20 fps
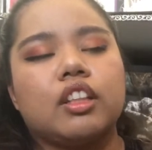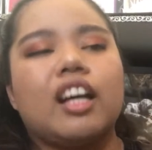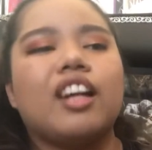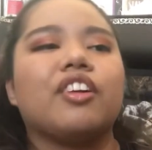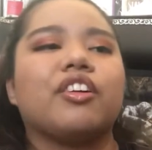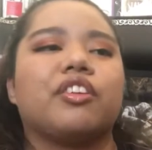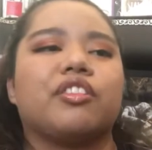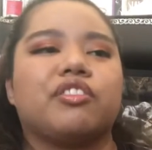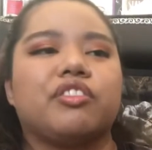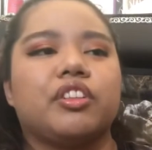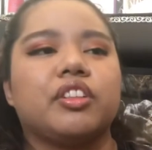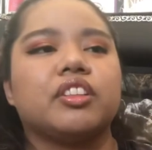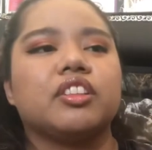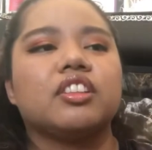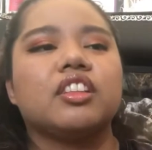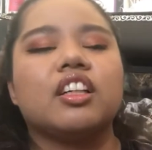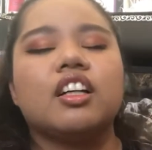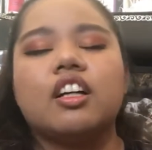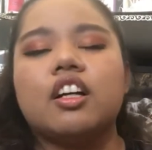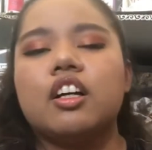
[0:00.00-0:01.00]
her
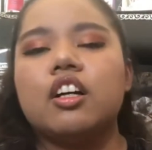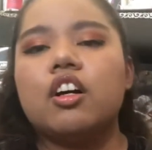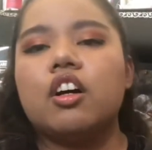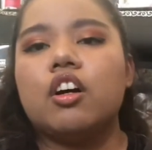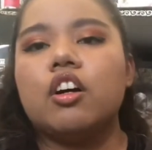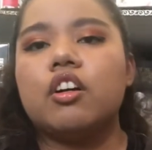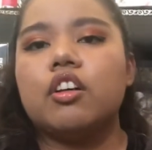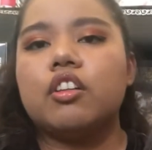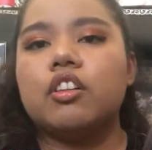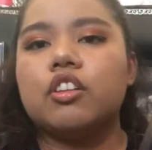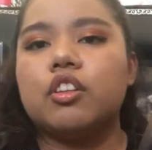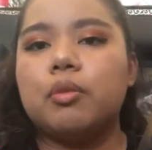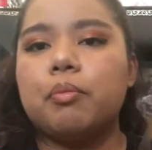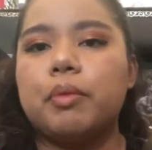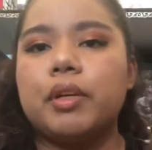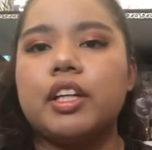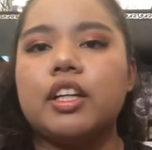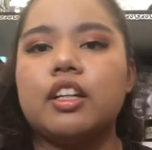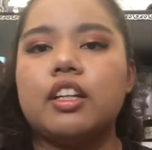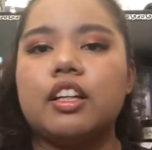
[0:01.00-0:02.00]
first, the
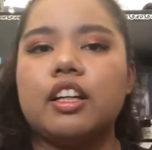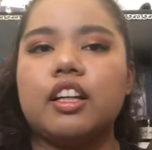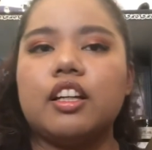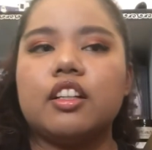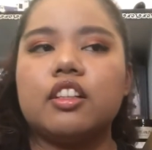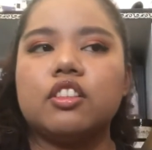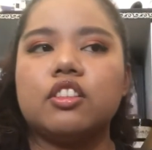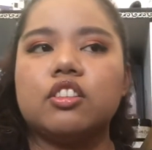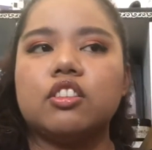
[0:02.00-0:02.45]
beginning